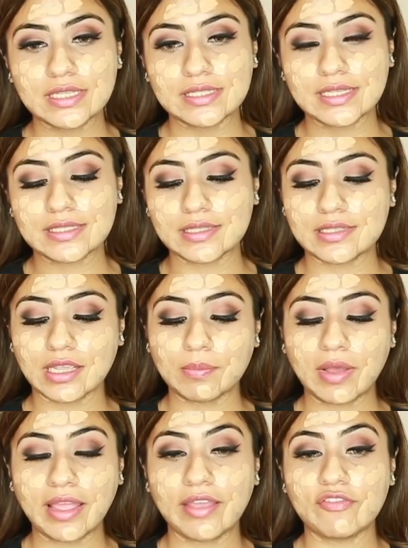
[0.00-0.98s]
This is the
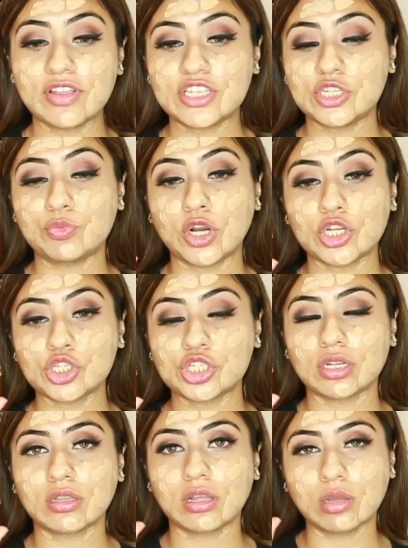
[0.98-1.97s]
Sigma F80
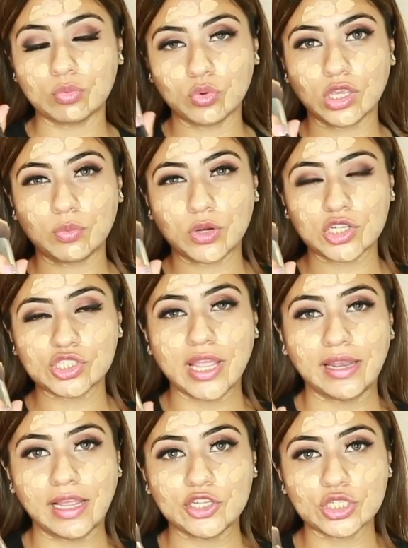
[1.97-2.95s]
brush, uh, the Kabuki brush
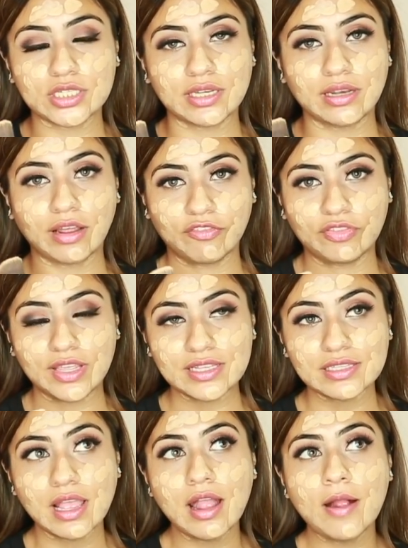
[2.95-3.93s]
and I just love
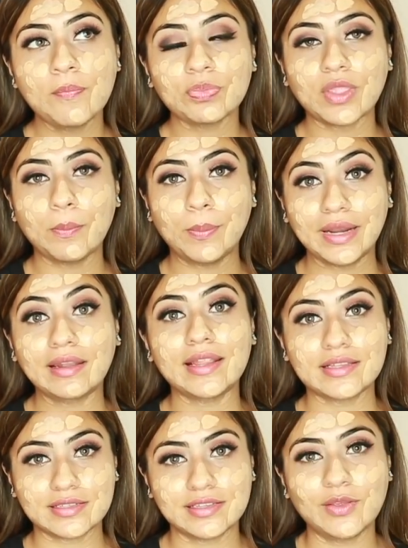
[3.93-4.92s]
this. Uh, but
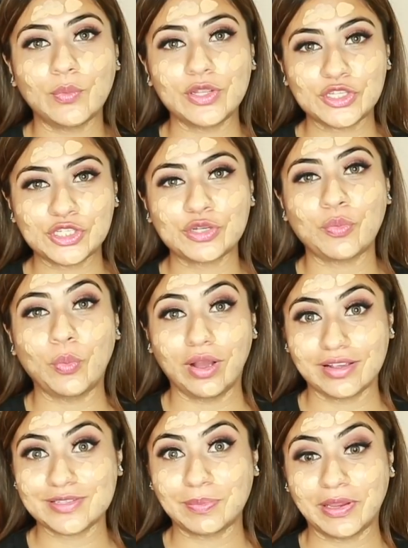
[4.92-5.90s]
let's see which
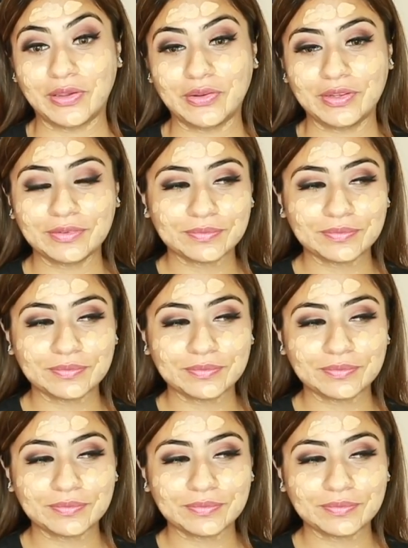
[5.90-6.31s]
works better.